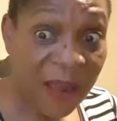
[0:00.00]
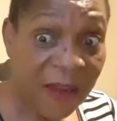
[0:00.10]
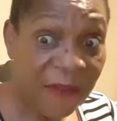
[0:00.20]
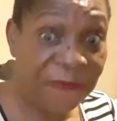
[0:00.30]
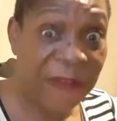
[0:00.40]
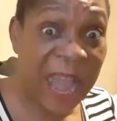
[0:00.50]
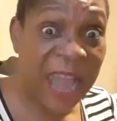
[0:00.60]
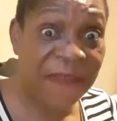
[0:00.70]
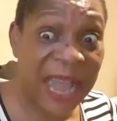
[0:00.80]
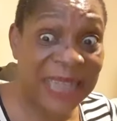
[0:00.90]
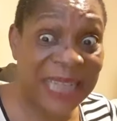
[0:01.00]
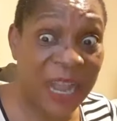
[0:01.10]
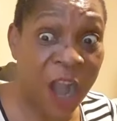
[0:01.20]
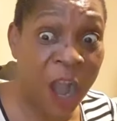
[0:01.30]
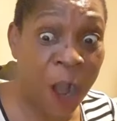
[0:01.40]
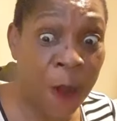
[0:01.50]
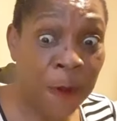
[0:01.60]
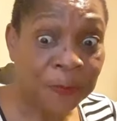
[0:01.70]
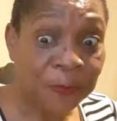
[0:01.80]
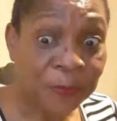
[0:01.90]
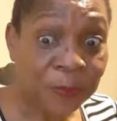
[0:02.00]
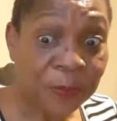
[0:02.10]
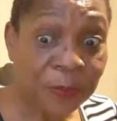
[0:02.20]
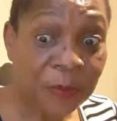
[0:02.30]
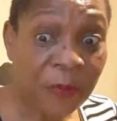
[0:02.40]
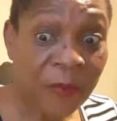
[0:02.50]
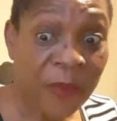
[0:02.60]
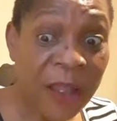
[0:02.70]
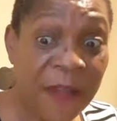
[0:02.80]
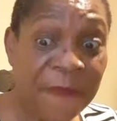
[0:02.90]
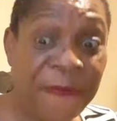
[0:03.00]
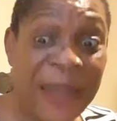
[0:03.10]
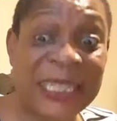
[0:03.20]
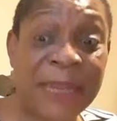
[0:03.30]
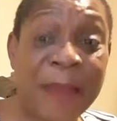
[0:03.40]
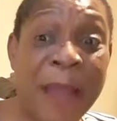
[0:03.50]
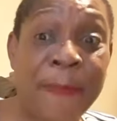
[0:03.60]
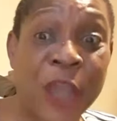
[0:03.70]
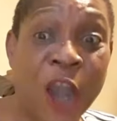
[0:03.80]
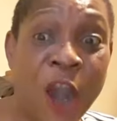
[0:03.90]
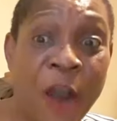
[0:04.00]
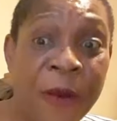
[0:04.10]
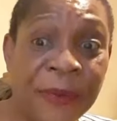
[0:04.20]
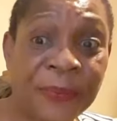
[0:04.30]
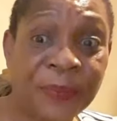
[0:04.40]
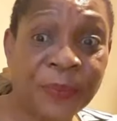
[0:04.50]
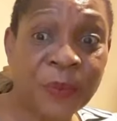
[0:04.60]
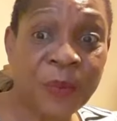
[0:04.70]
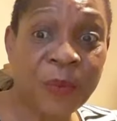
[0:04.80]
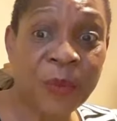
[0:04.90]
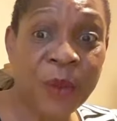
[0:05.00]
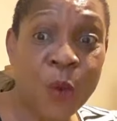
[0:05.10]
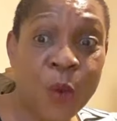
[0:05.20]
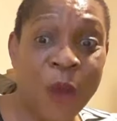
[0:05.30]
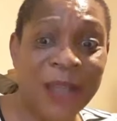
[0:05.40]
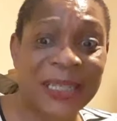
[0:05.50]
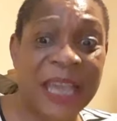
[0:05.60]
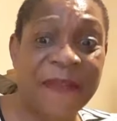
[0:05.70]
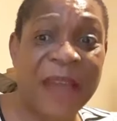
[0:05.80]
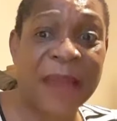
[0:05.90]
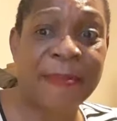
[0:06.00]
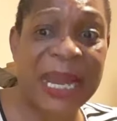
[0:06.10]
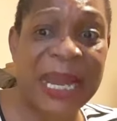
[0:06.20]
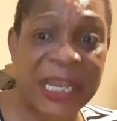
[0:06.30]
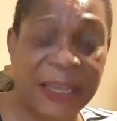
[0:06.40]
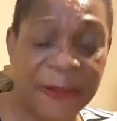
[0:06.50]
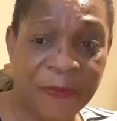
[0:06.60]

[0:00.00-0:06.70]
5 years ago, Fatima Bio was given money